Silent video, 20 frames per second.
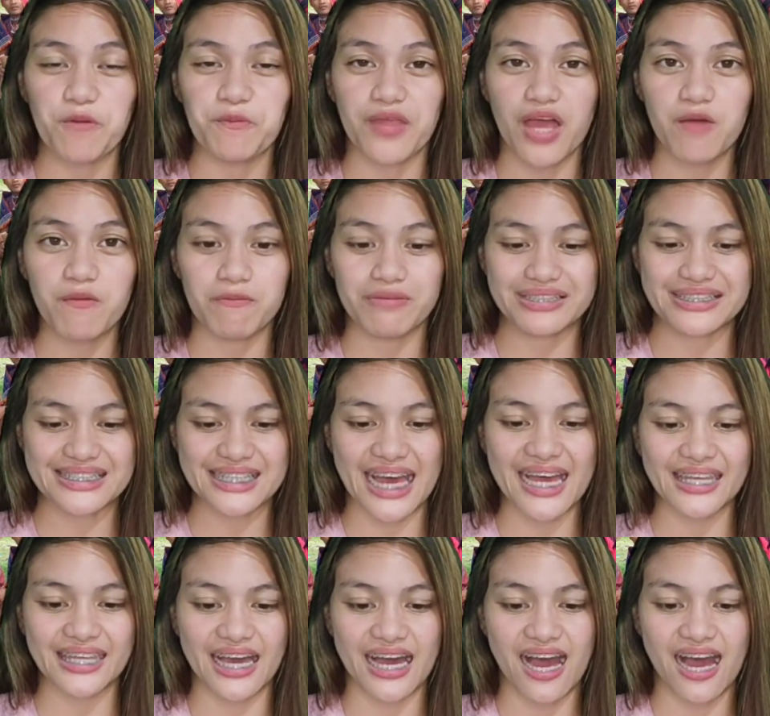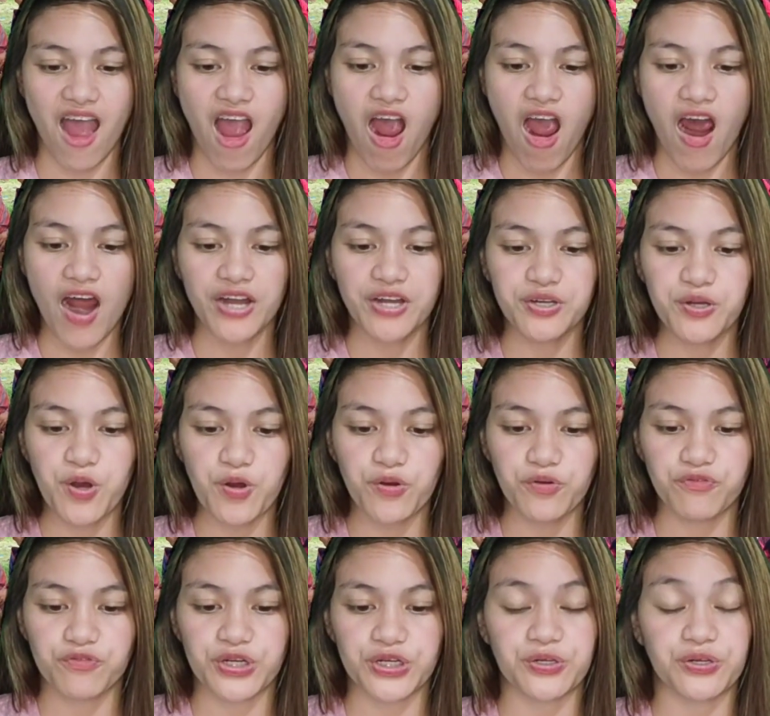of Nueva Vizcaya are known
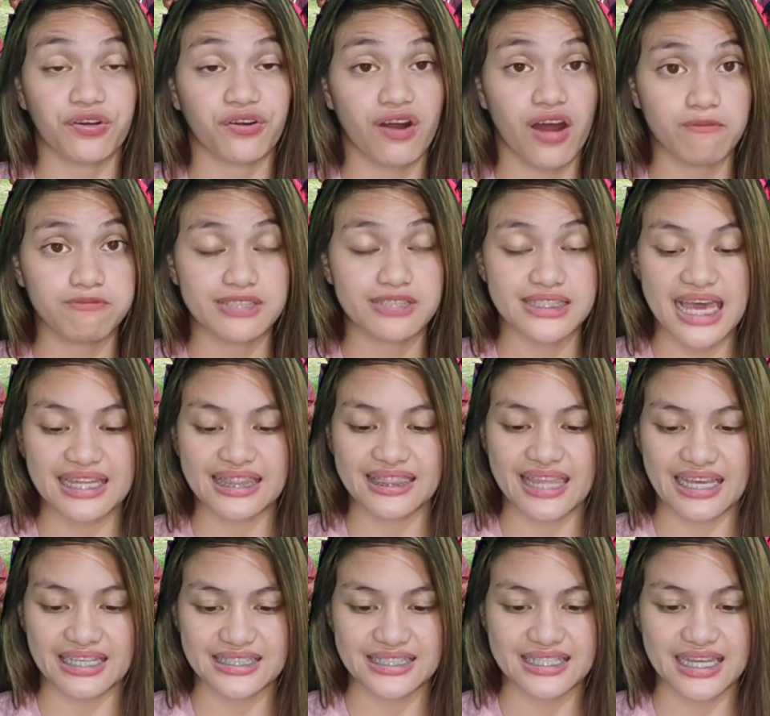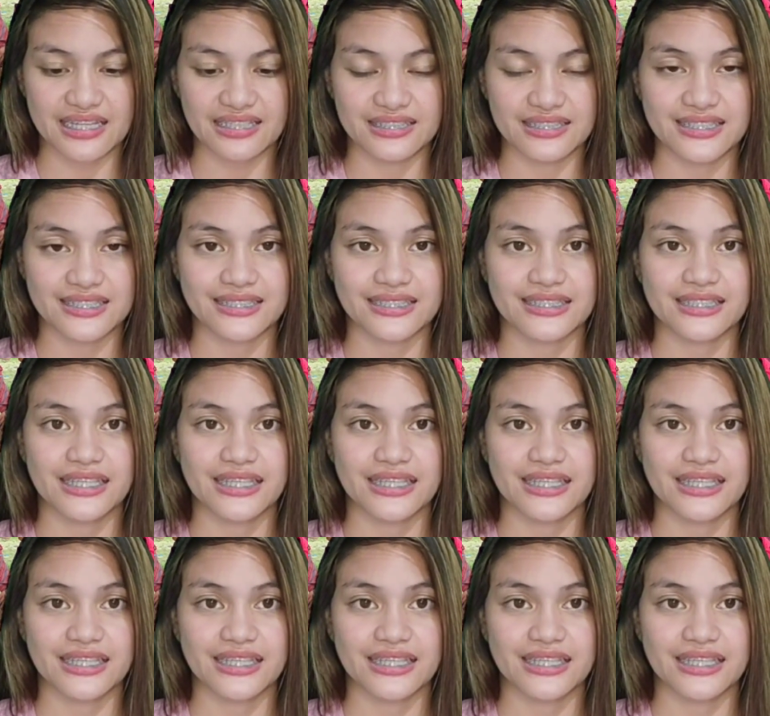for their crops and textiles.